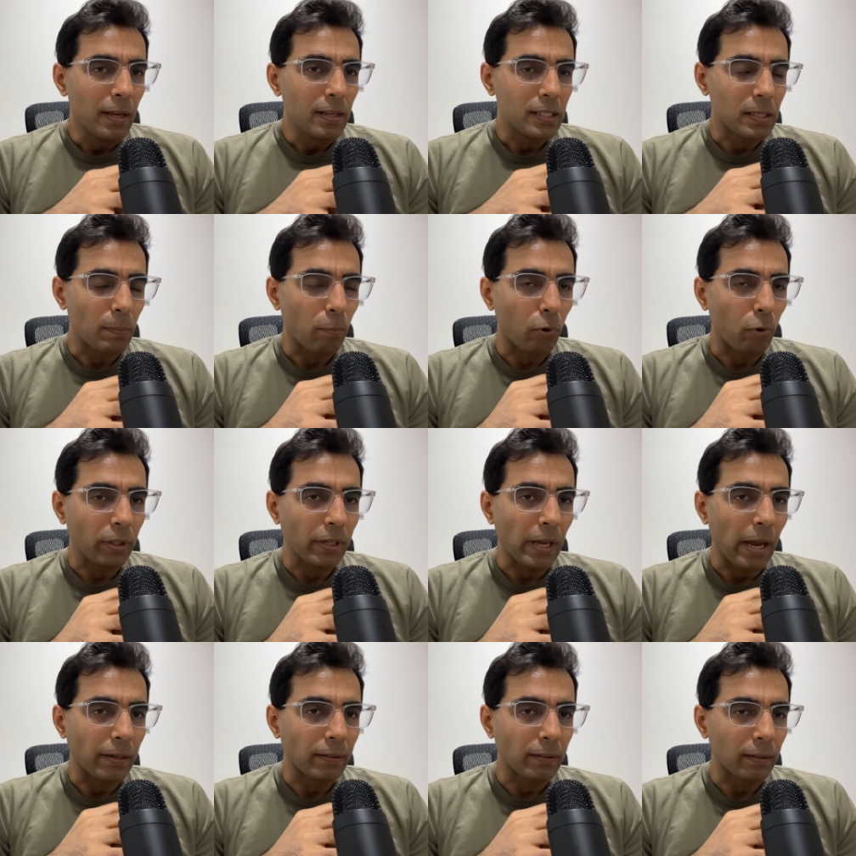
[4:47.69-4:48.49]

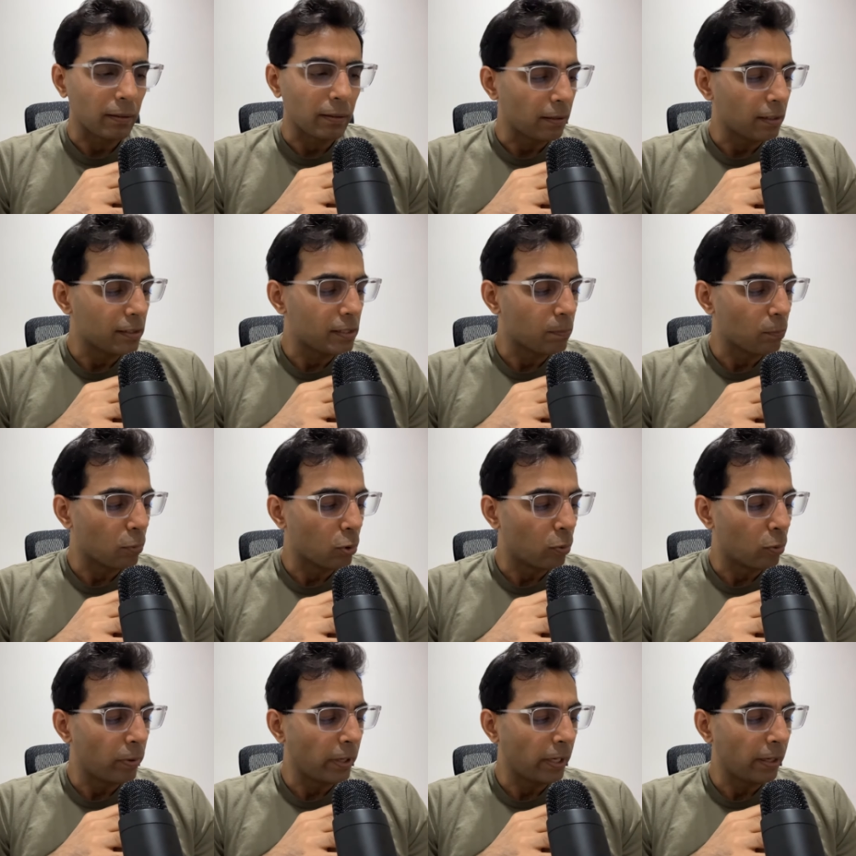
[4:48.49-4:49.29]
supporting actor in this
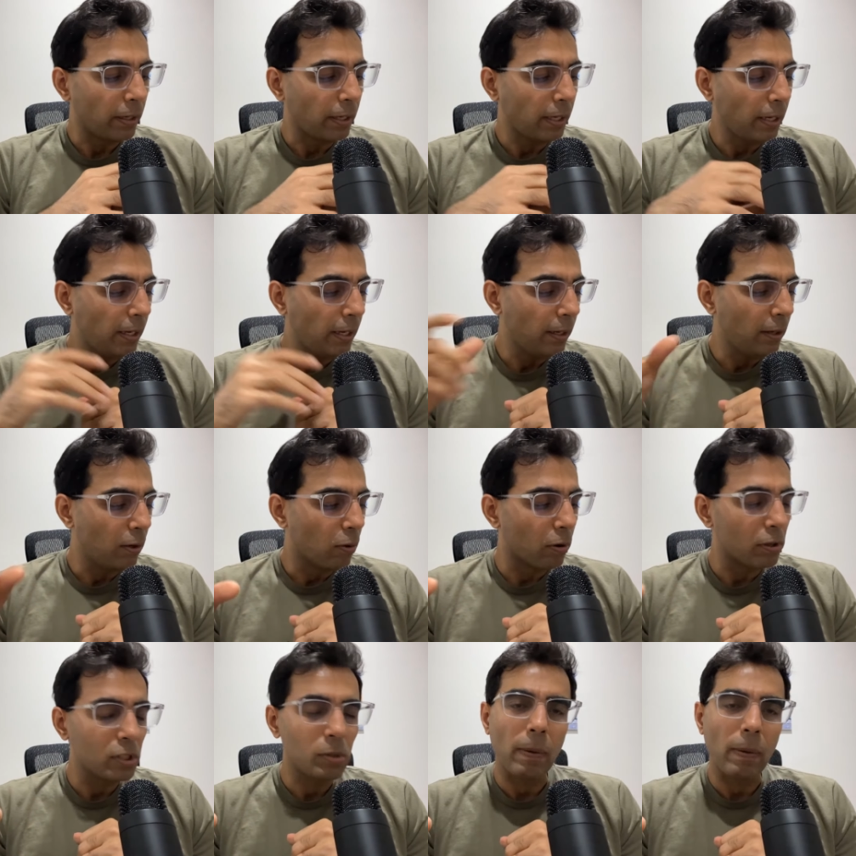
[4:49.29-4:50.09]
movie, he
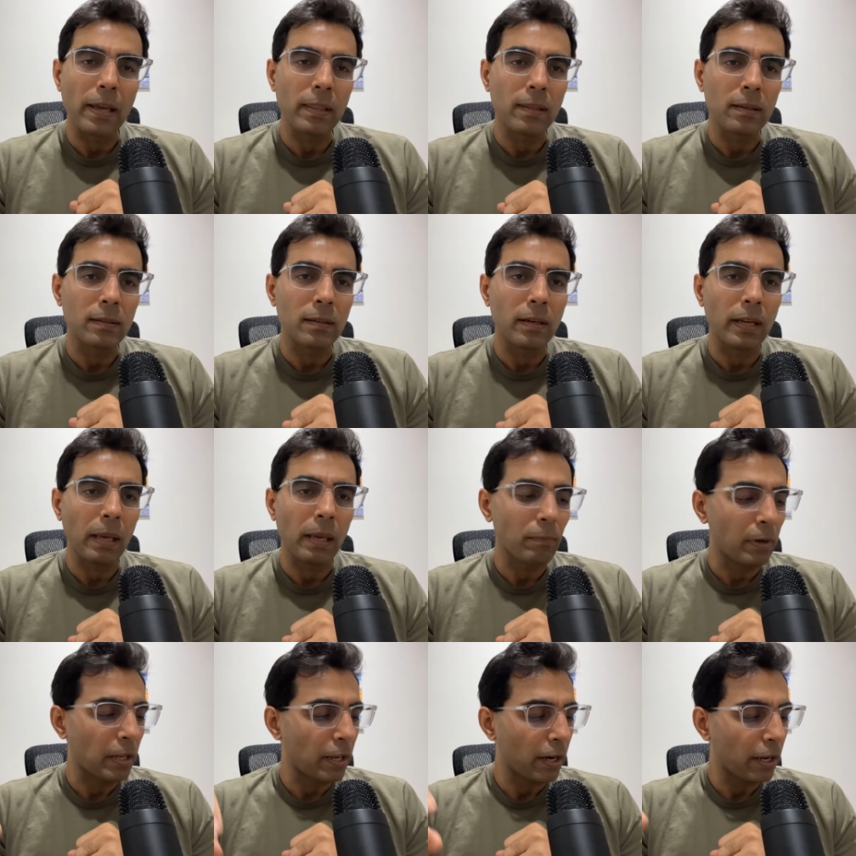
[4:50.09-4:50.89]
goes by the
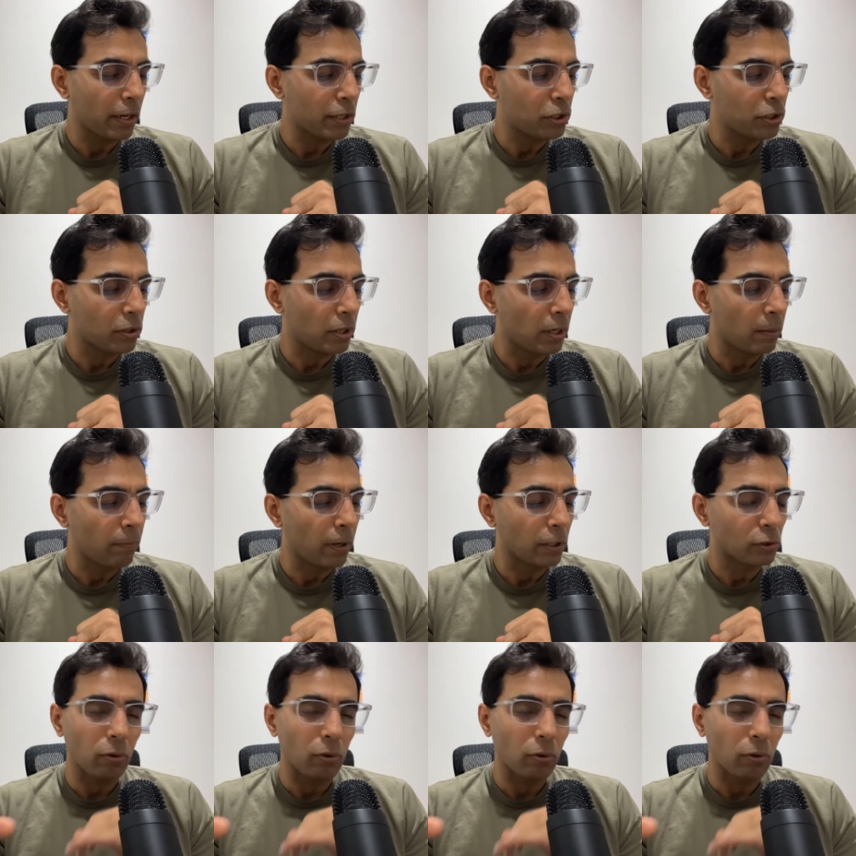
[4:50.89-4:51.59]
name Naresh Dimri.